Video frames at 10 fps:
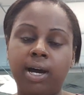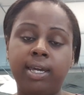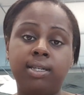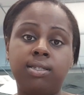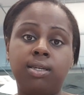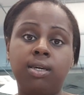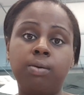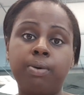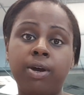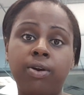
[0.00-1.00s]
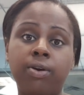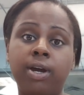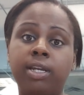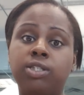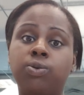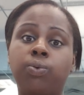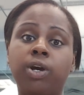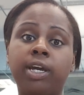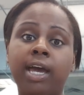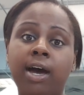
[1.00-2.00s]
need to eat better, I need to
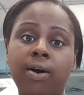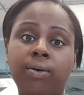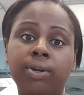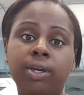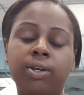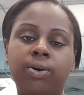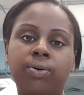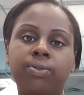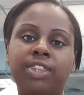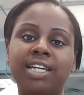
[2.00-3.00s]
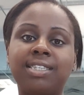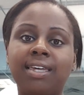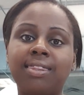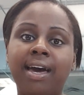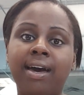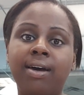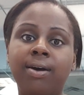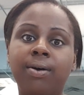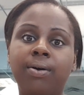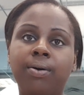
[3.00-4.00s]
work out, things like that.
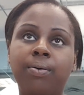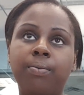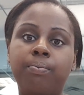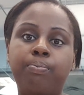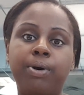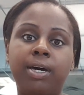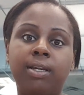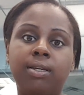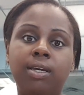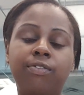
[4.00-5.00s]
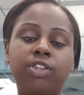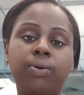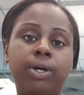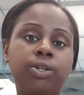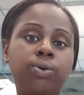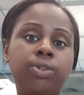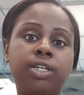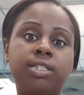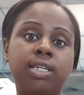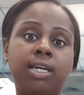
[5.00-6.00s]
But even though I knew
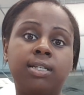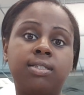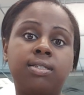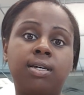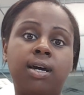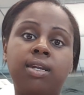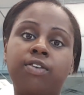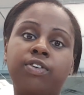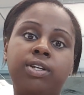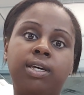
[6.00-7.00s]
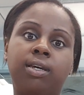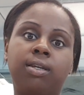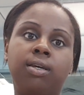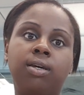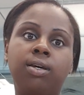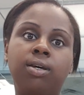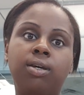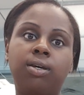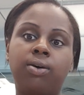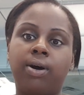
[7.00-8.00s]
these things, I never did it.
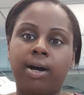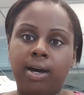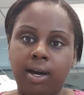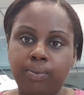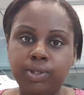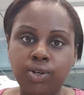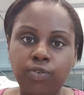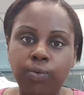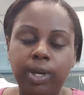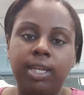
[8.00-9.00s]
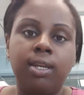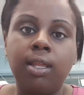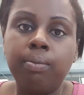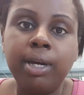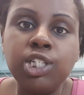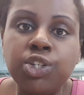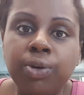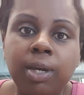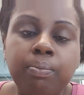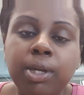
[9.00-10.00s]
I was overweight in
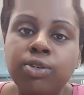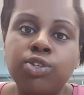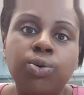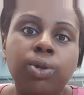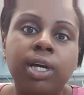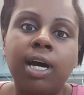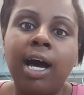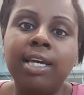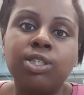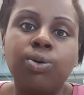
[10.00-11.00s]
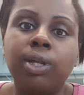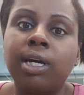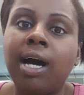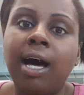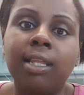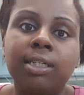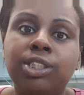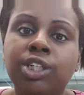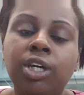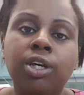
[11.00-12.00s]
elementary, in middle school, in high school, in
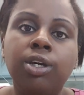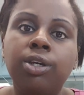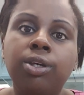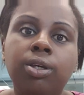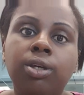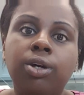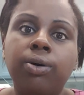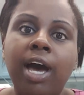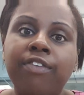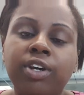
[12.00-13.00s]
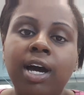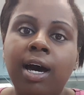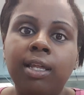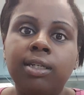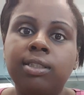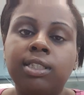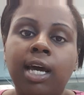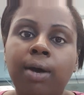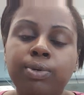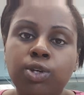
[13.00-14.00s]
college. After college,
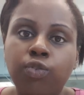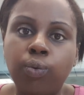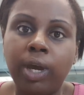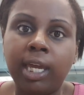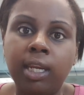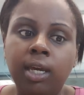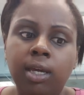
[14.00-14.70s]
I was overweight.